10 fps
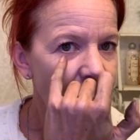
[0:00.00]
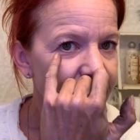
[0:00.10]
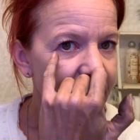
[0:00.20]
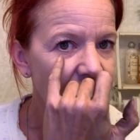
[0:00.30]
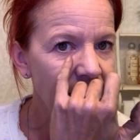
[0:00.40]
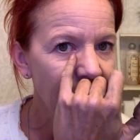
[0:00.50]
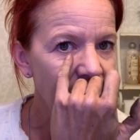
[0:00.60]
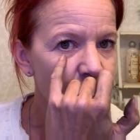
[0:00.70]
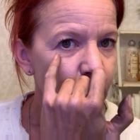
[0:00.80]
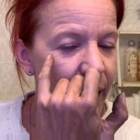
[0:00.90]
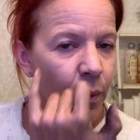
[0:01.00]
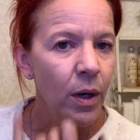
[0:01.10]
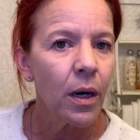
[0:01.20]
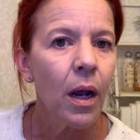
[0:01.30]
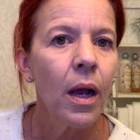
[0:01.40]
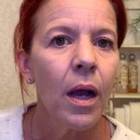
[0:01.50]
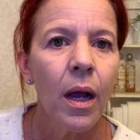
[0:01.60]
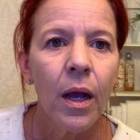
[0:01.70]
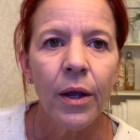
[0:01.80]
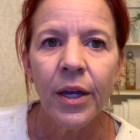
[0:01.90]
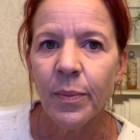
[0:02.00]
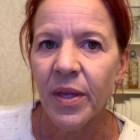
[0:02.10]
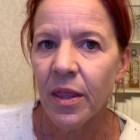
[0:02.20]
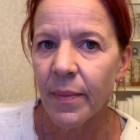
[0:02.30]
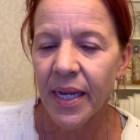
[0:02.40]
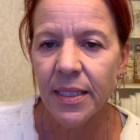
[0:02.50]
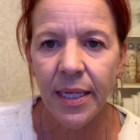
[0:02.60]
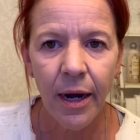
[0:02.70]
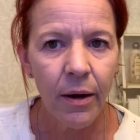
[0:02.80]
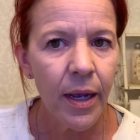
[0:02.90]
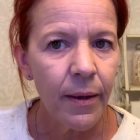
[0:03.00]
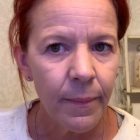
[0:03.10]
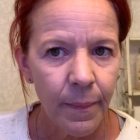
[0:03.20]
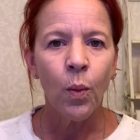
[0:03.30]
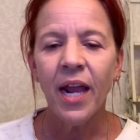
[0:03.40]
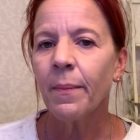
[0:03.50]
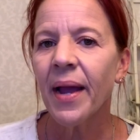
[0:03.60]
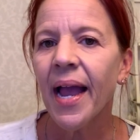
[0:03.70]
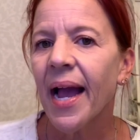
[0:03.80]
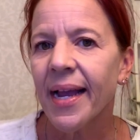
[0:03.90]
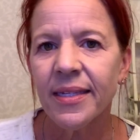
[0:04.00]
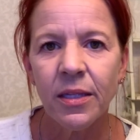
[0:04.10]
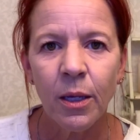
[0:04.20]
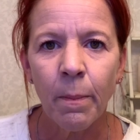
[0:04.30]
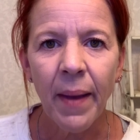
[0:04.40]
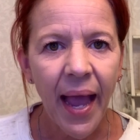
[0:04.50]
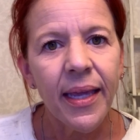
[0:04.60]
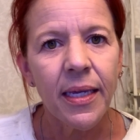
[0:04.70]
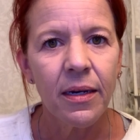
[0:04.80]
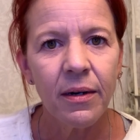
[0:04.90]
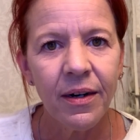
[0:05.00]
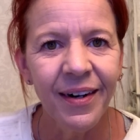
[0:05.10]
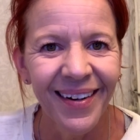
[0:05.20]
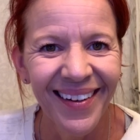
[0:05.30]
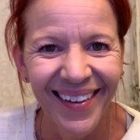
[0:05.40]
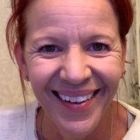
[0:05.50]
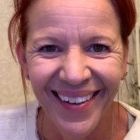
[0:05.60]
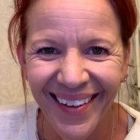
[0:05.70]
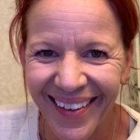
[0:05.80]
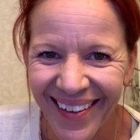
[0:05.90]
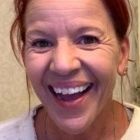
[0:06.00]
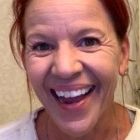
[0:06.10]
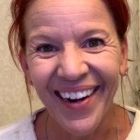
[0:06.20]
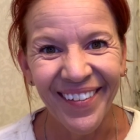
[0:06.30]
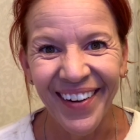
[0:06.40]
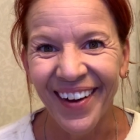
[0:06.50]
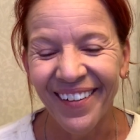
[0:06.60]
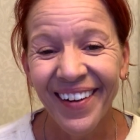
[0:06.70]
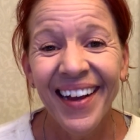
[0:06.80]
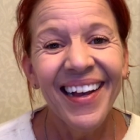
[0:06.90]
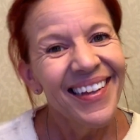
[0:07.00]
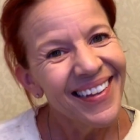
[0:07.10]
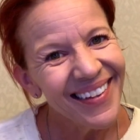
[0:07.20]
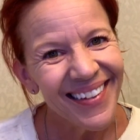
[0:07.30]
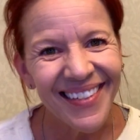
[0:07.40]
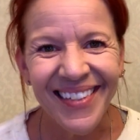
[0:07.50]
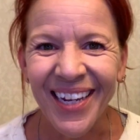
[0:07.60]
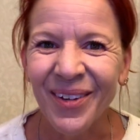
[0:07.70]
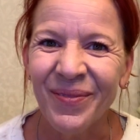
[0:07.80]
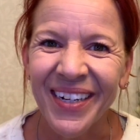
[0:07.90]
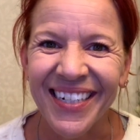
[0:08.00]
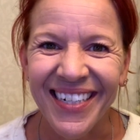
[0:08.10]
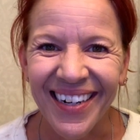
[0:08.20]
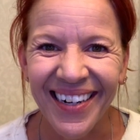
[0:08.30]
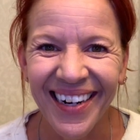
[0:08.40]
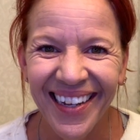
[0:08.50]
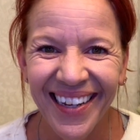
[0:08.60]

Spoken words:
I feel like that's way worse. Could it be the mascara? Why do my eyes look baggier? I don't know. Let's take a picture.